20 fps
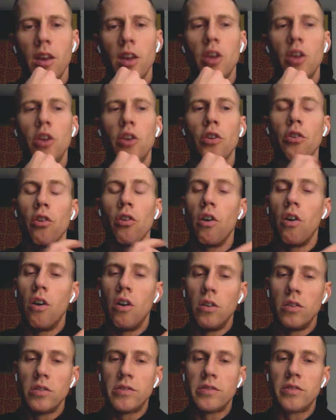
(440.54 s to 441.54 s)
You're
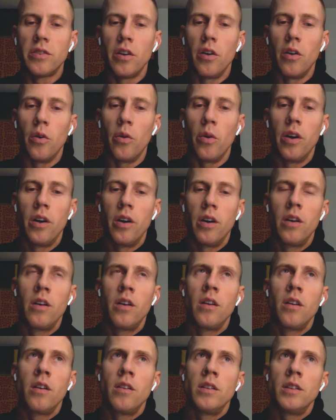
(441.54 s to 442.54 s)
also
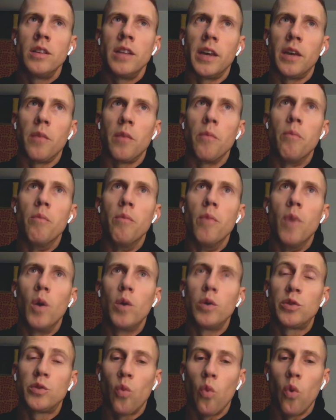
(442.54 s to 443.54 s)
like
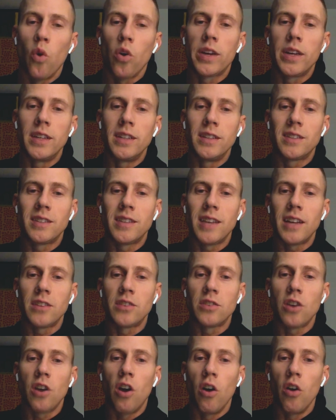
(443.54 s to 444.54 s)
most working
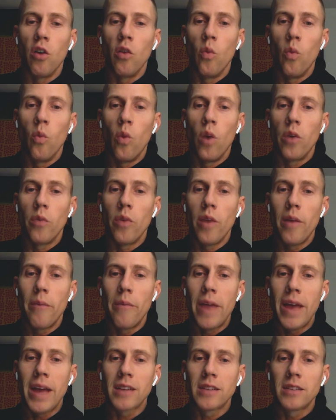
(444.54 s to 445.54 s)
sets aren't 1 rep
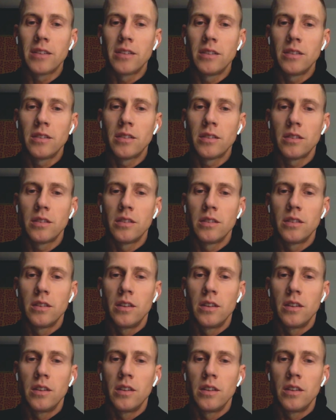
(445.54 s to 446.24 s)
maxes.